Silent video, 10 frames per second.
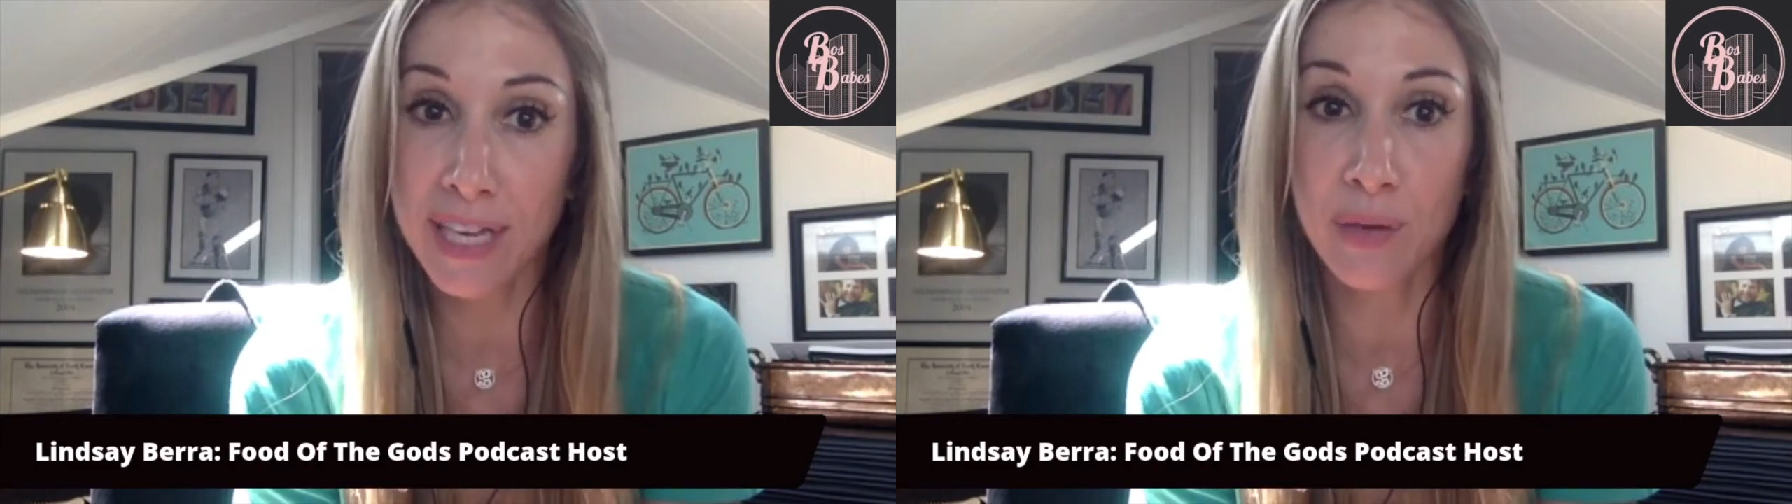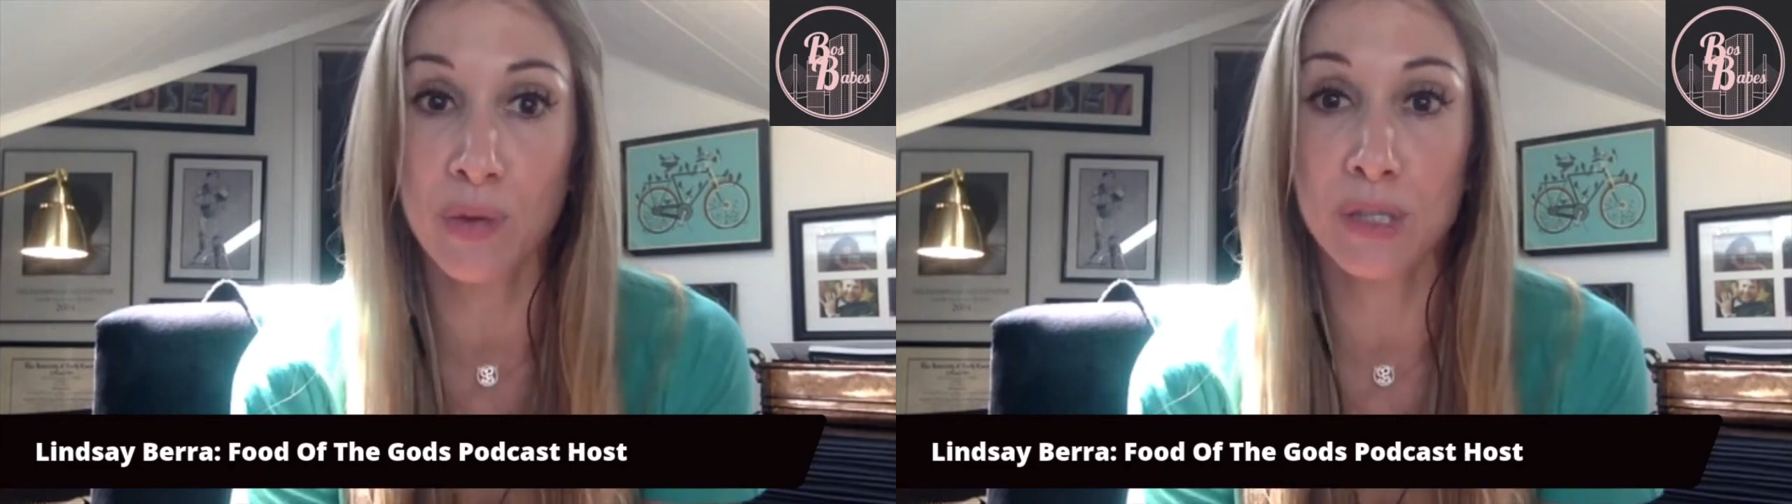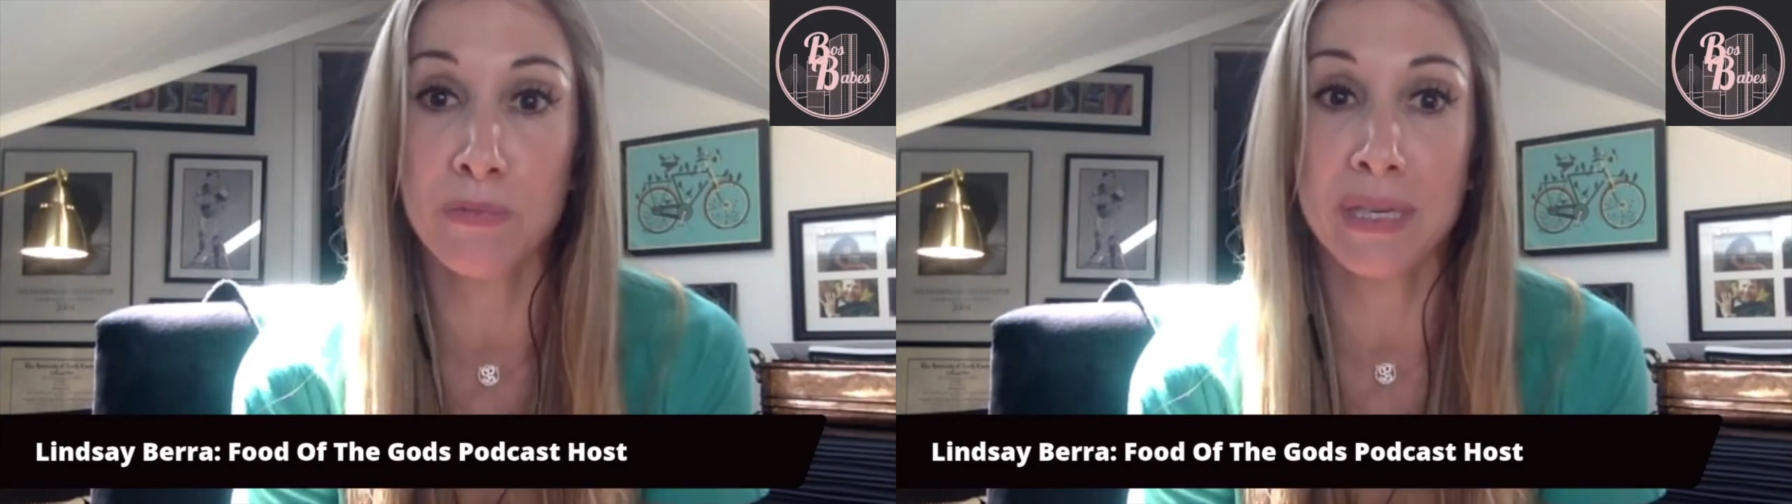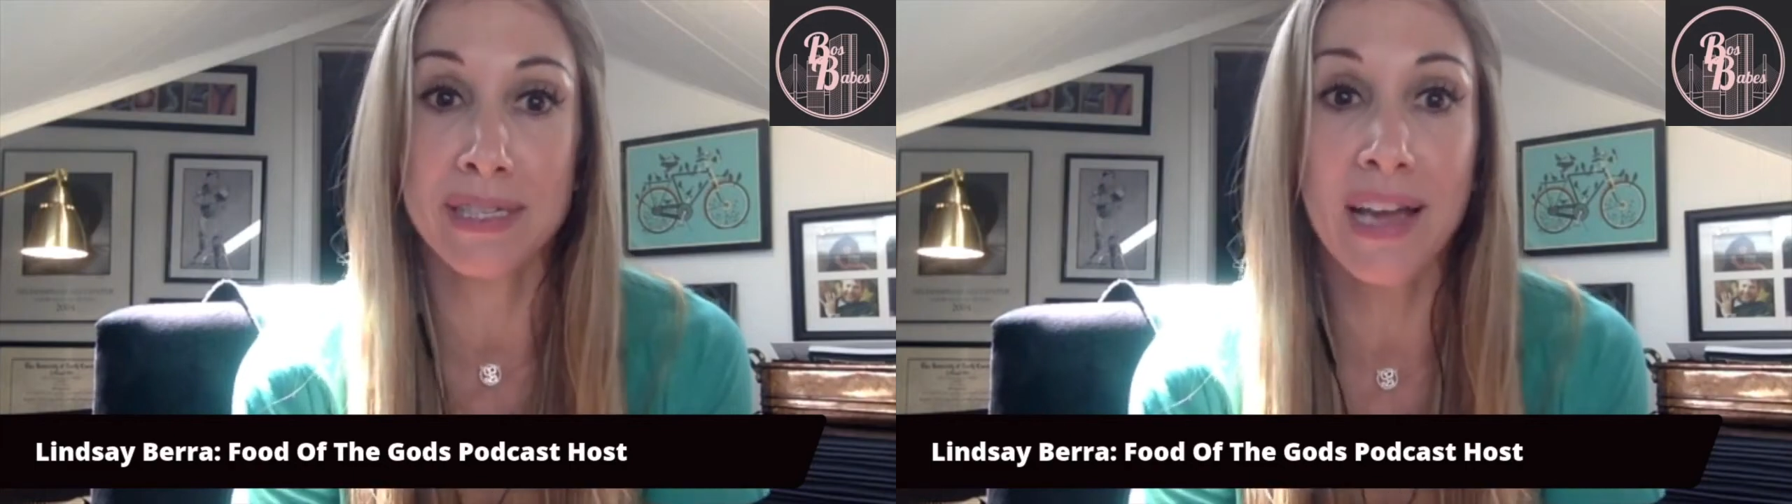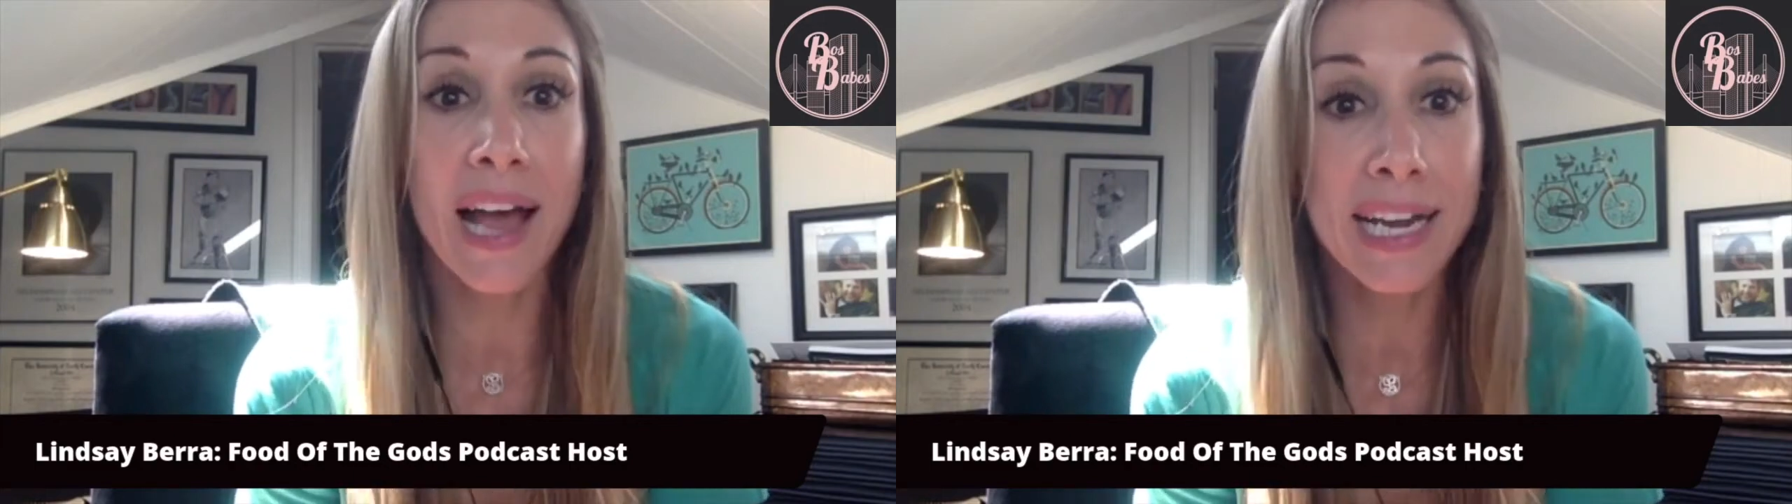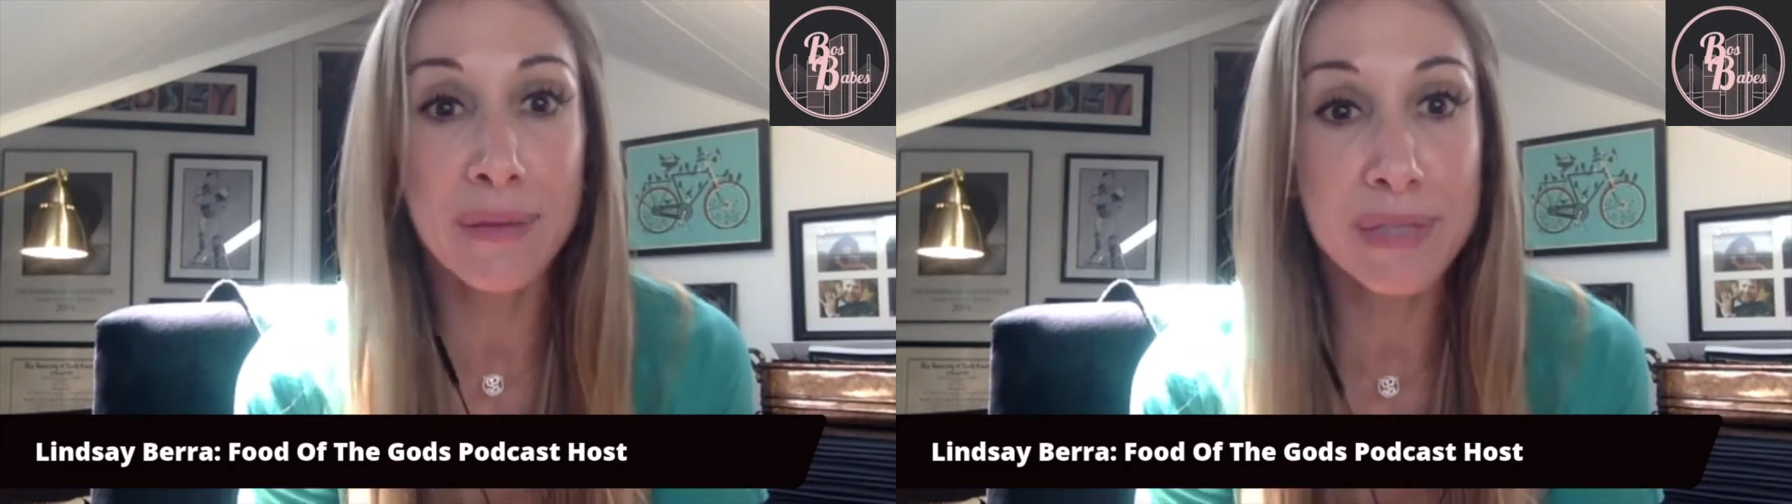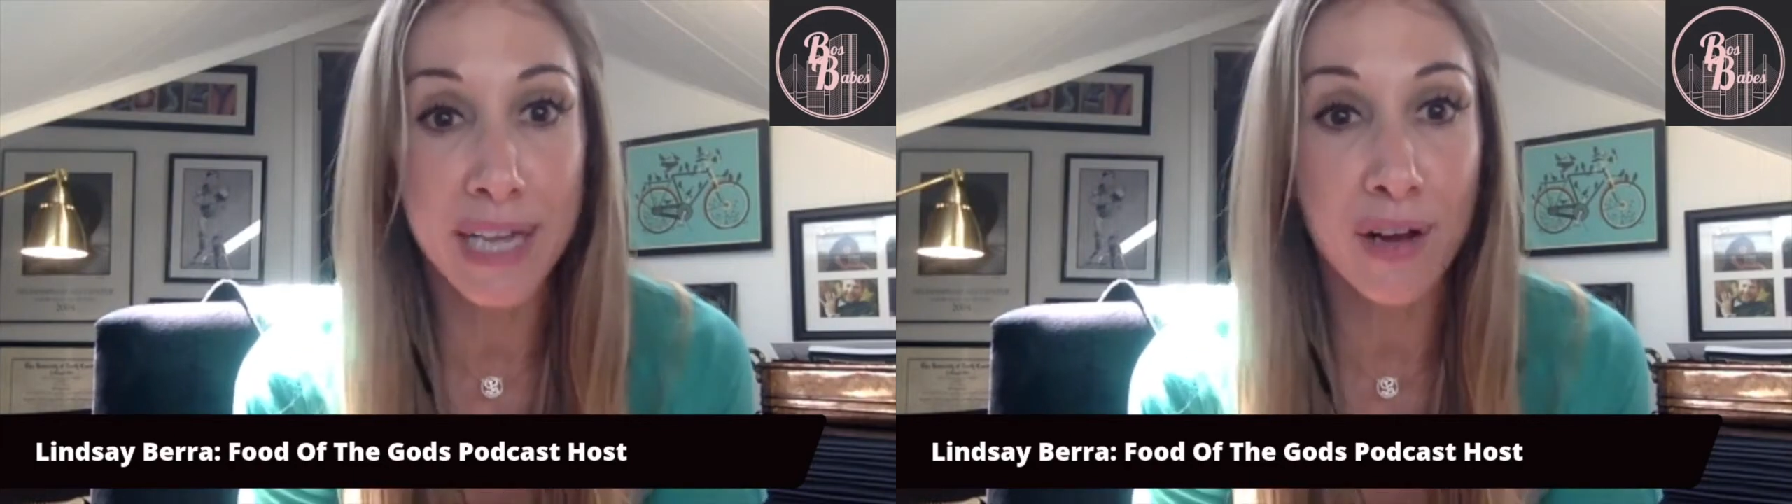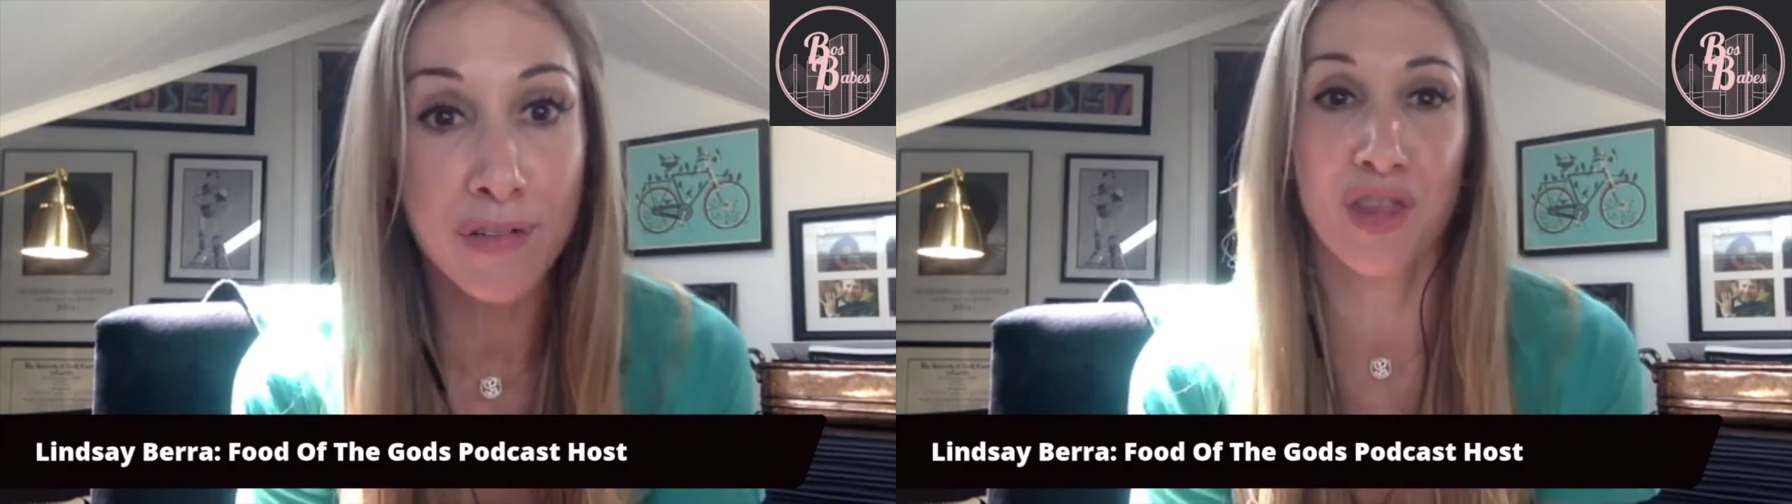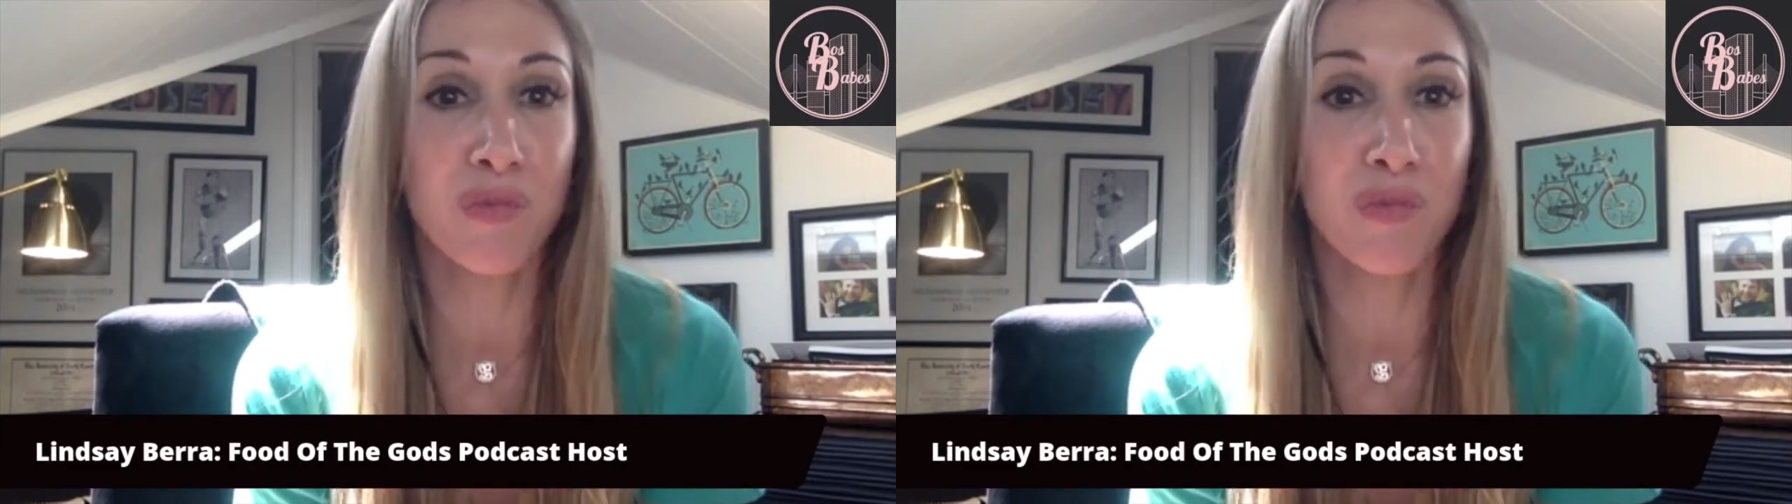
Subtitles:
he was beside himself,